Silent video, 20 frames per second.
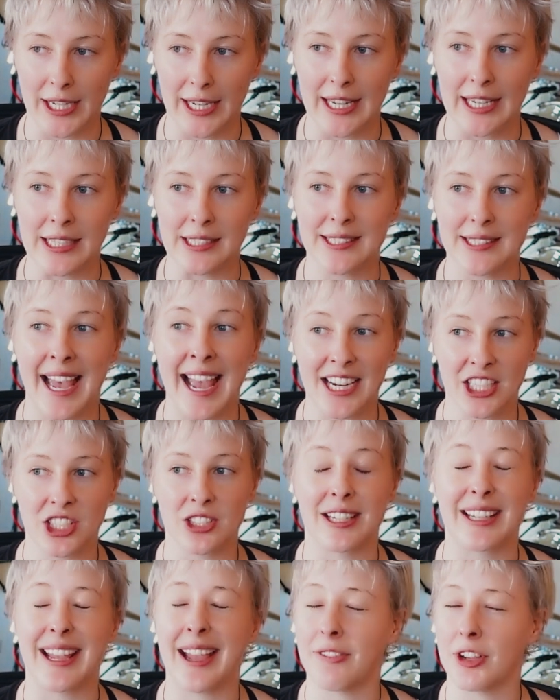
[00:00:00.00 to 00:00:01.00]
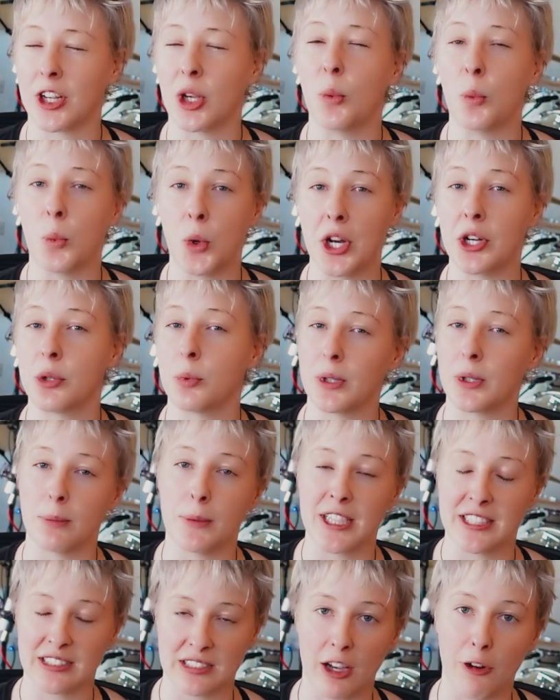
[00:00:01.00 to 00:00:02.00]
is actually having a word with
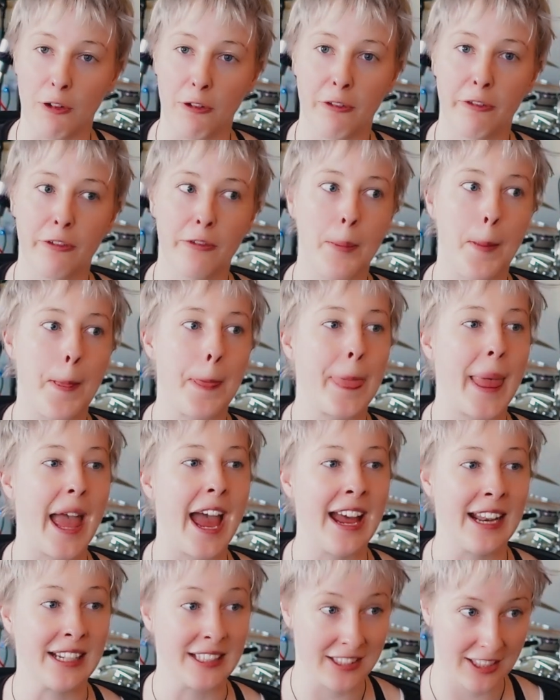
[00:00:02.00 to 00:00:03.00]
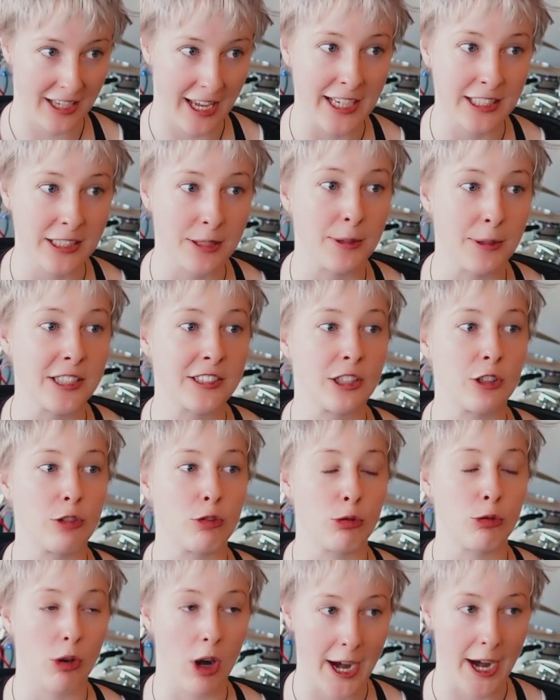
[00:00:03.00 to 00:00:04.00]
myself and saying to myself,
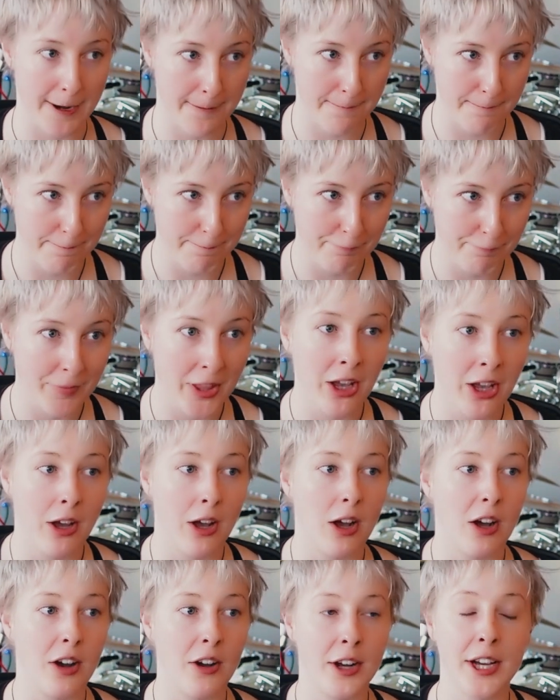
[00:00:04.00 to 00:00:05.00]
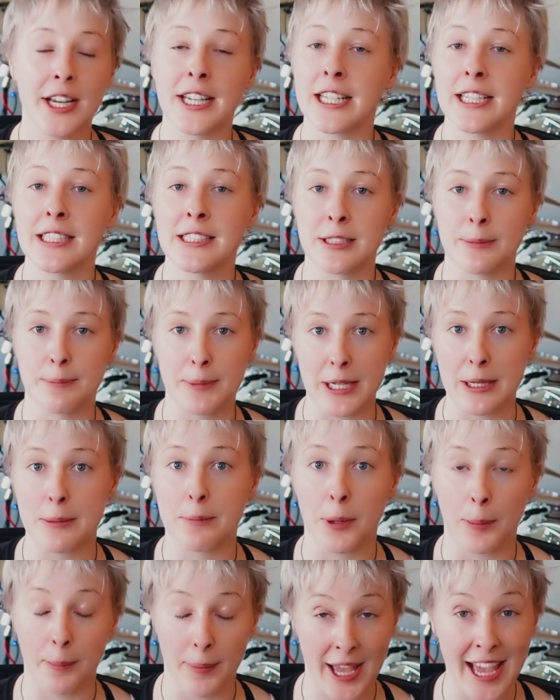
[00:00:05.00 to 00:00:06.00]
right, I need to be
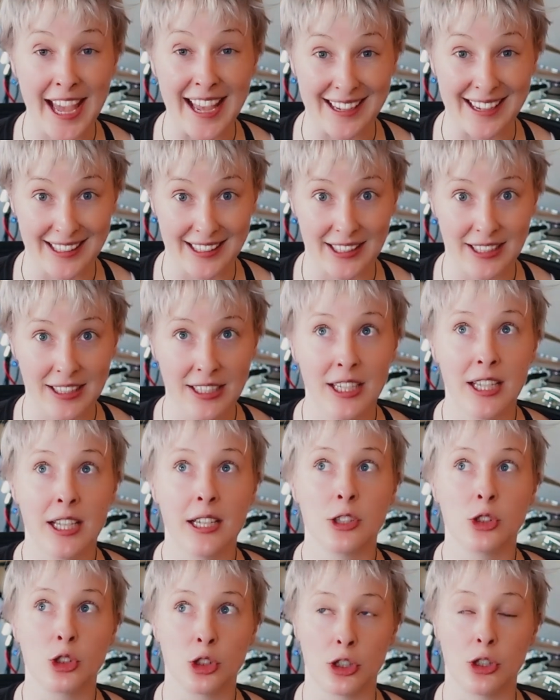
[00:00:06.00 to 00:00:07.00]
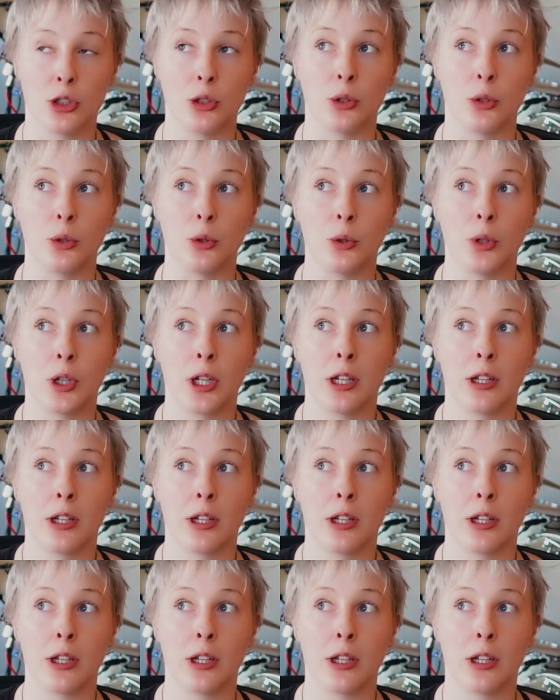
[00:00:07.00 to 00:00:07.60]
prepared to,